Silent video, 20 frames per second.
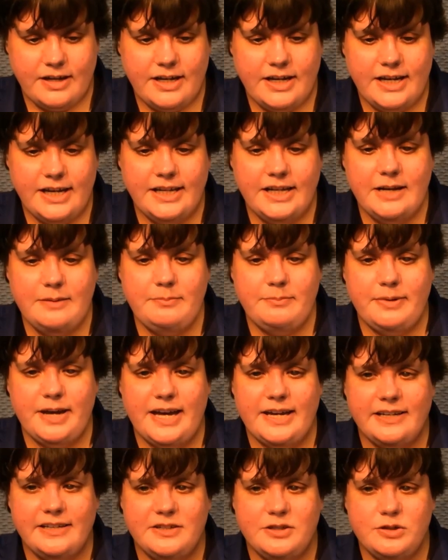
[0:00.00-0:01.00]
And I'm
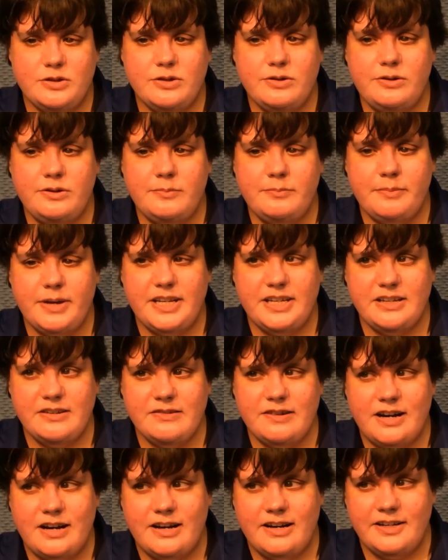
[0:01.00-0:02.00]
back to the home menu
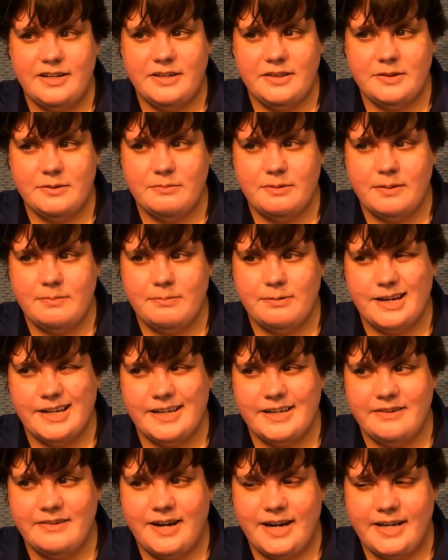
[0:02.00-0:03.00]
on the web
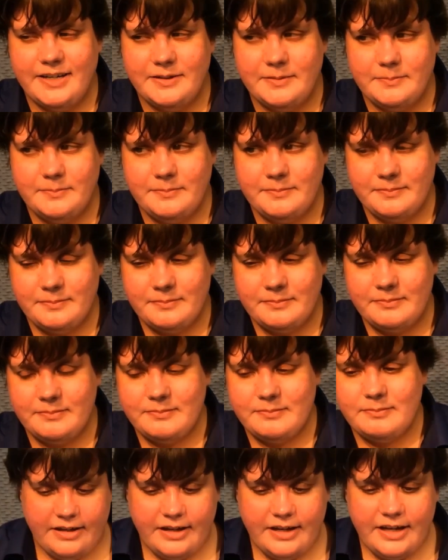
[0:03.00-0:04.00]
radio item.
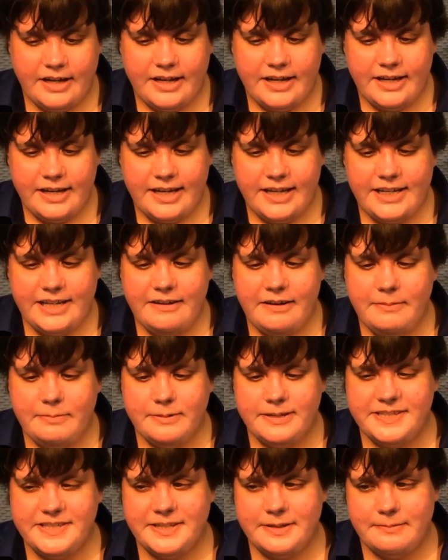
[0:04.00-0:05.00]
And now I'll
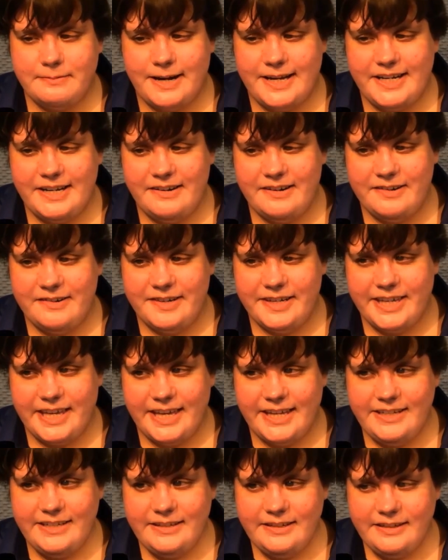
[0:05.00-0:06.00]
press the right arrow
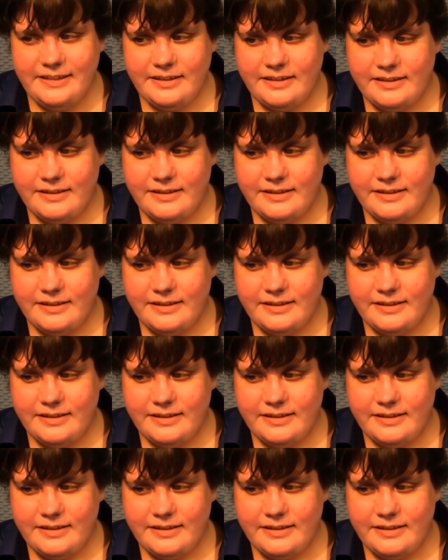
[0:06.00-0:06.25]
again.